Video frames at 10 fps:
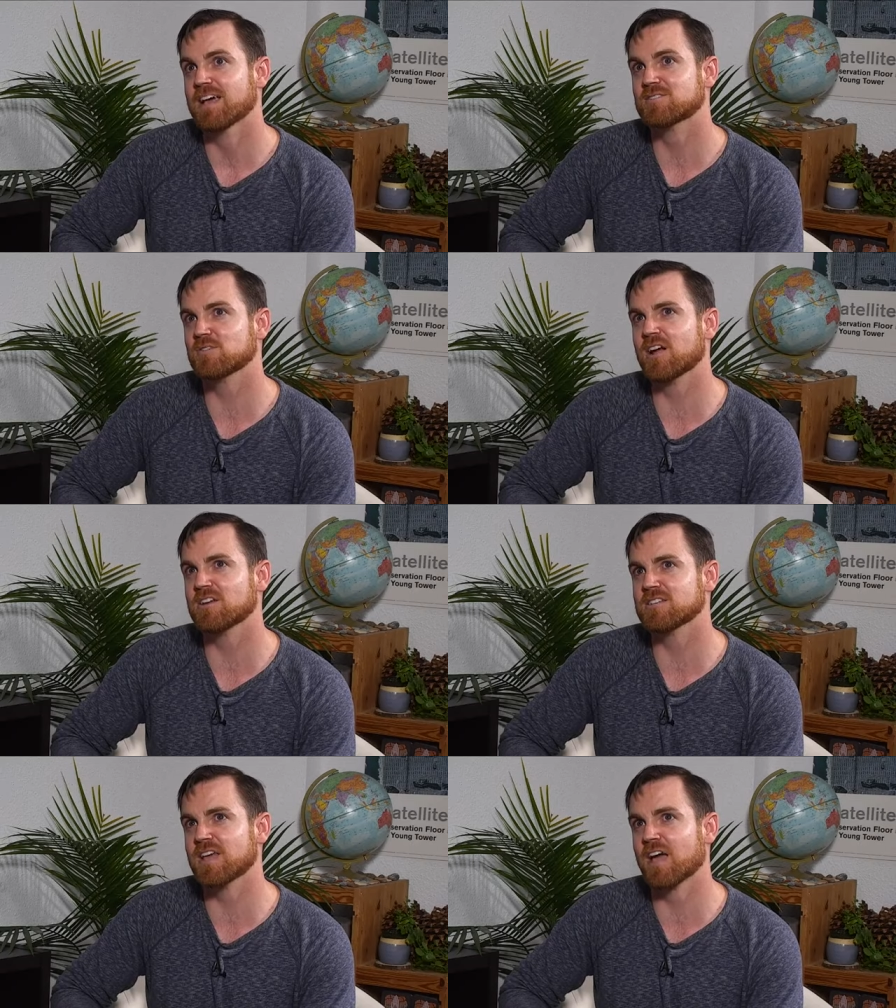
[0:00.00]
it's really hard
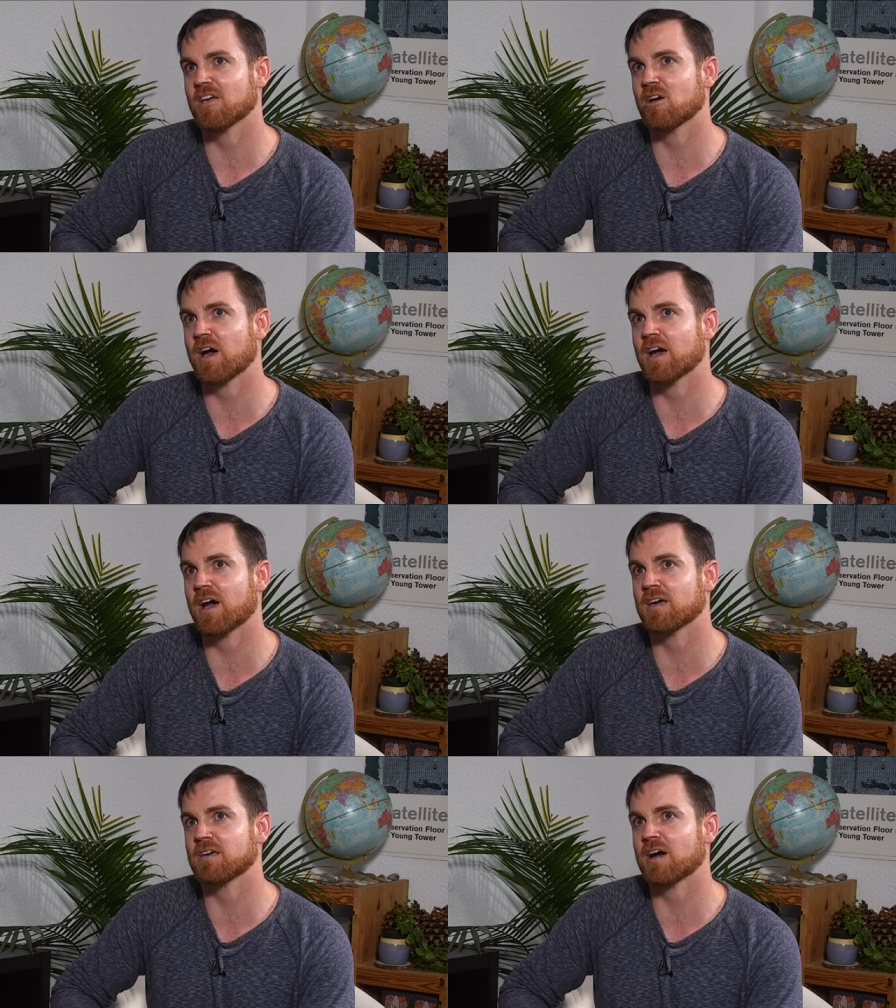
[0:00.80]
to say. You know,
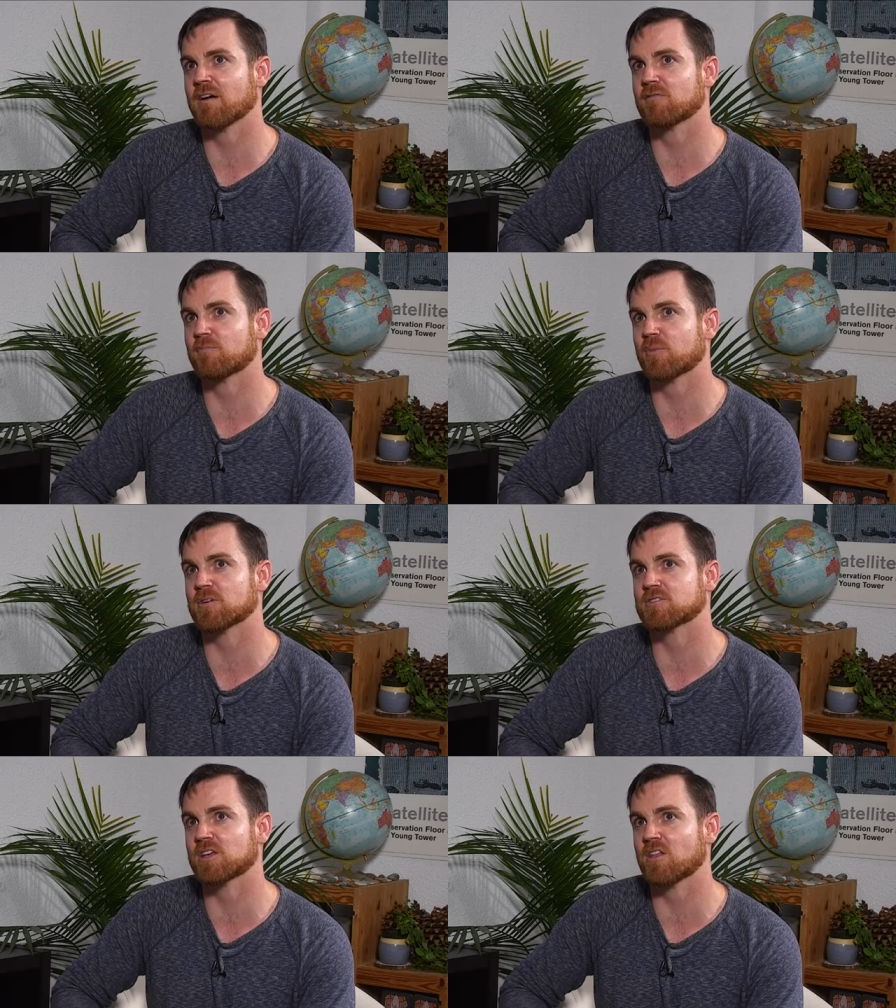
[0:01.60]
I, I, have
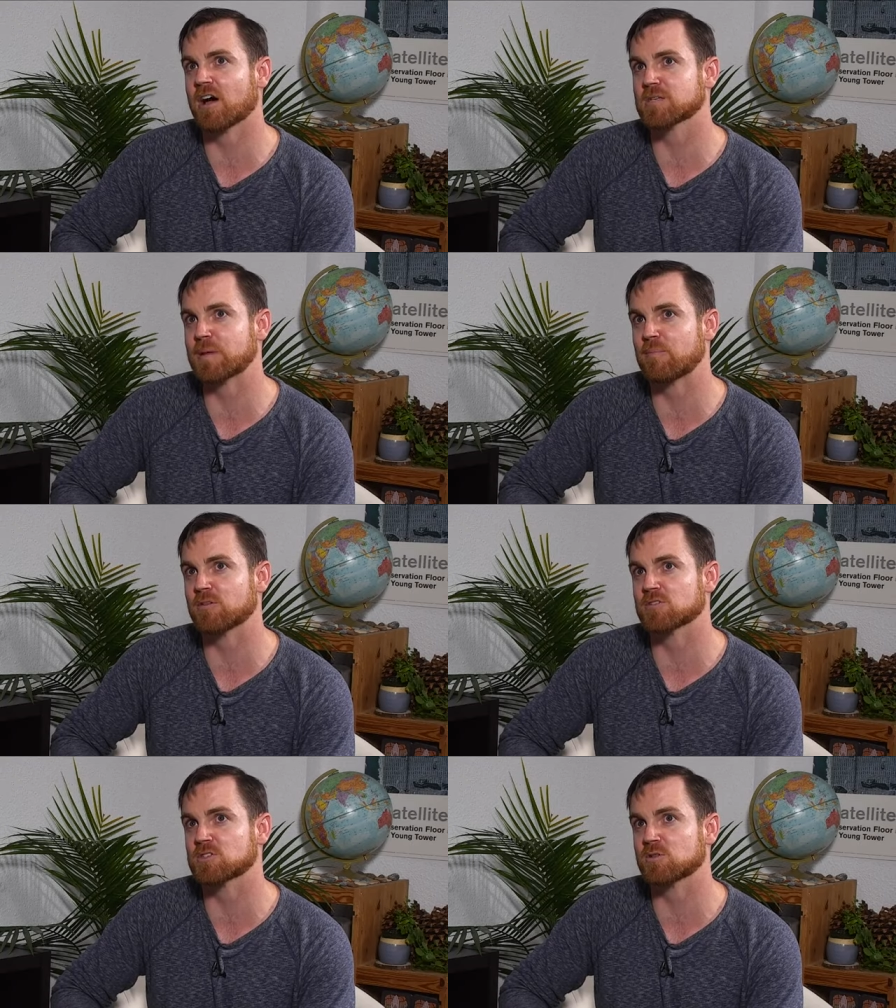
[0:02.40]
personally lost
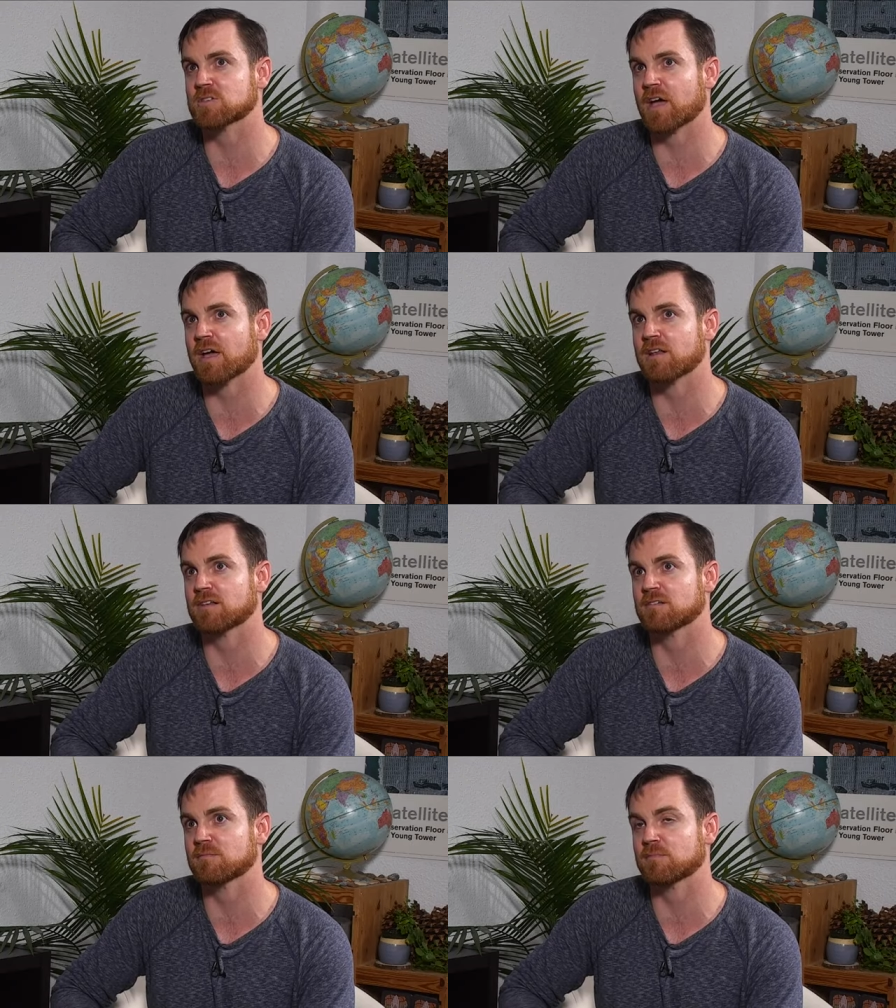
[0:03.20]
people to suicide,
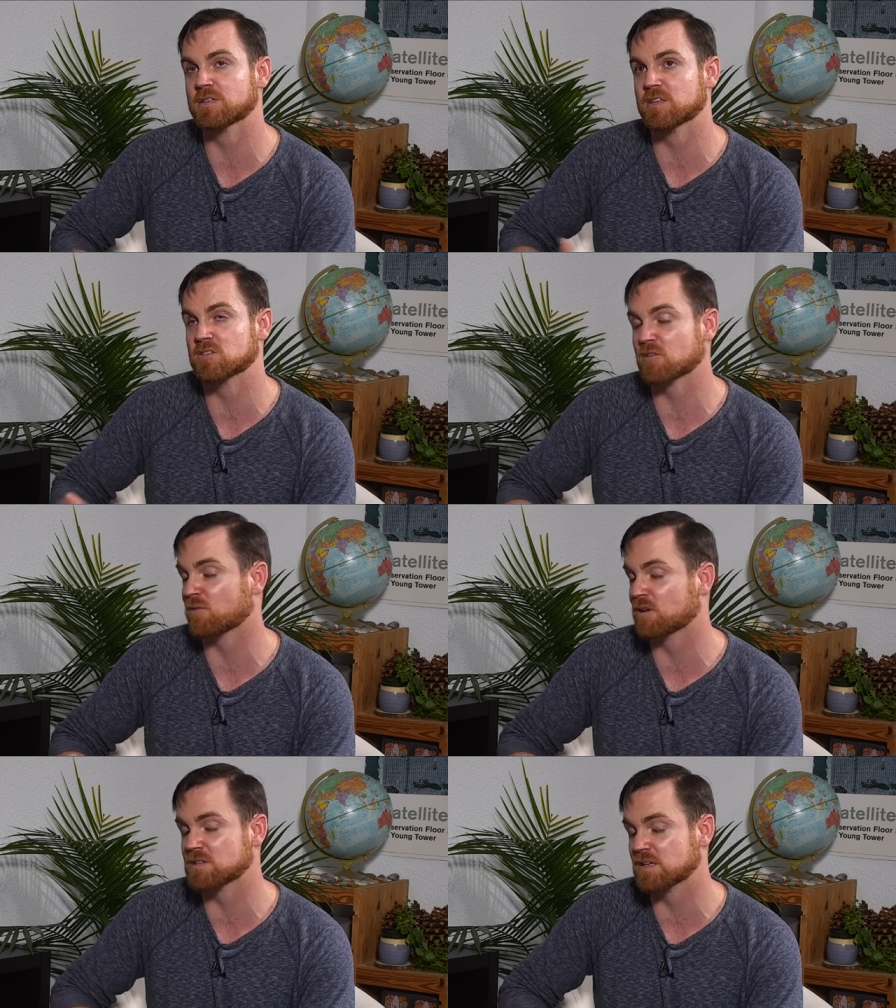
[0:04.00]
my sister,
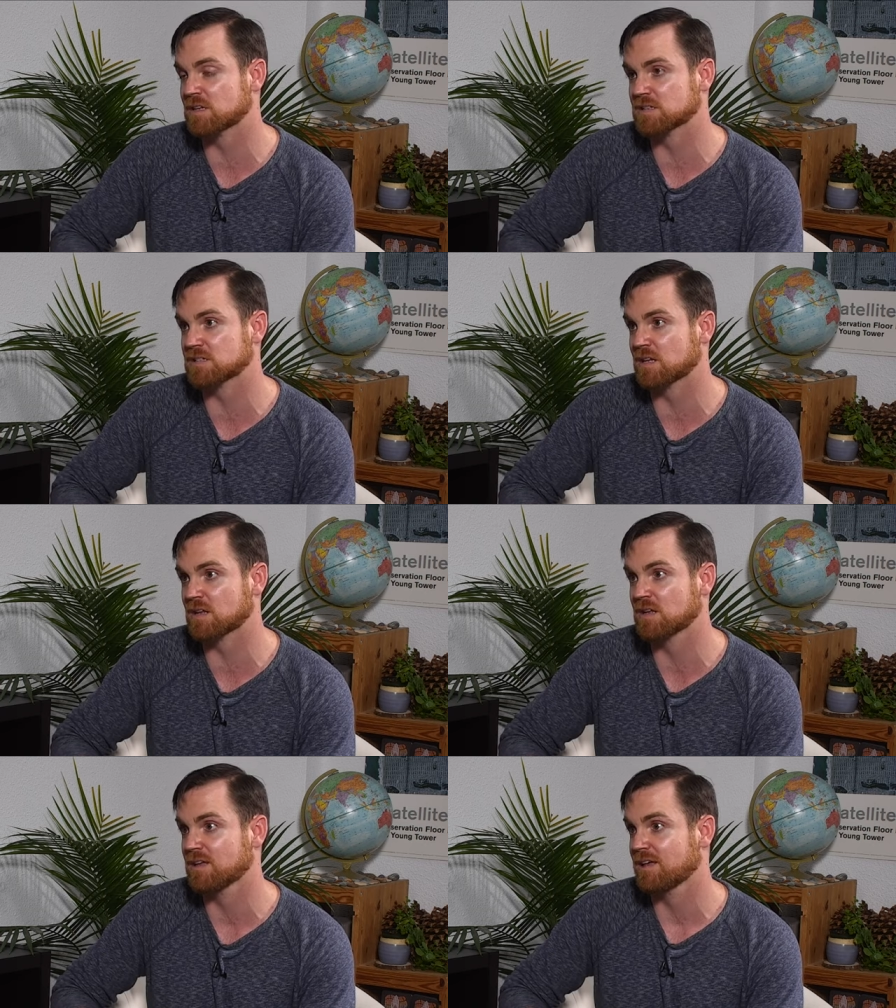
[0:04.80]
for instance,
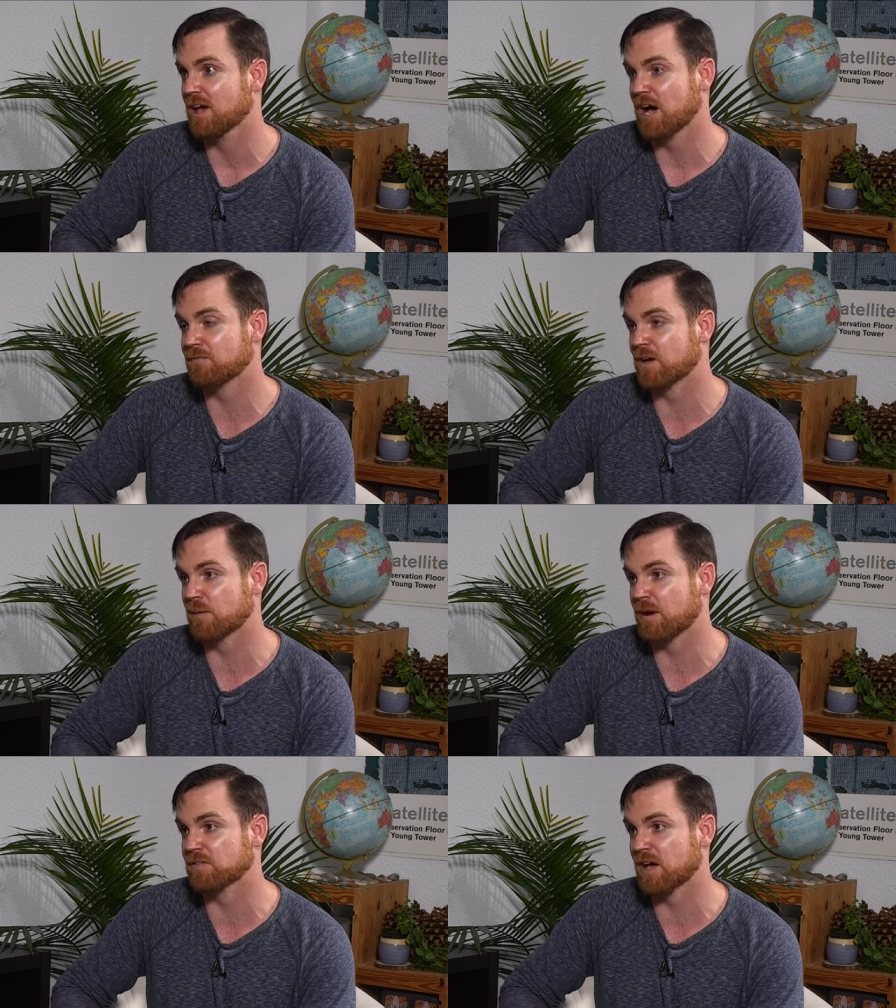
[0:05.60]
and I've thought
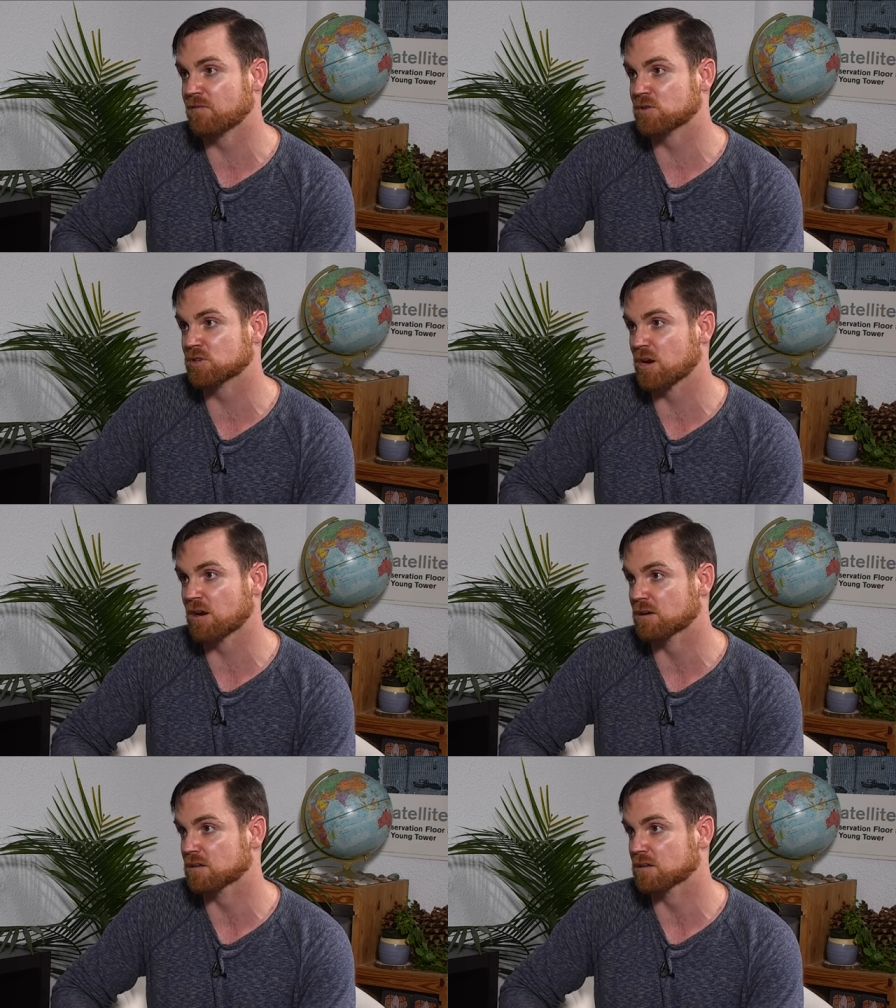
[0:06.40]
about that for sure.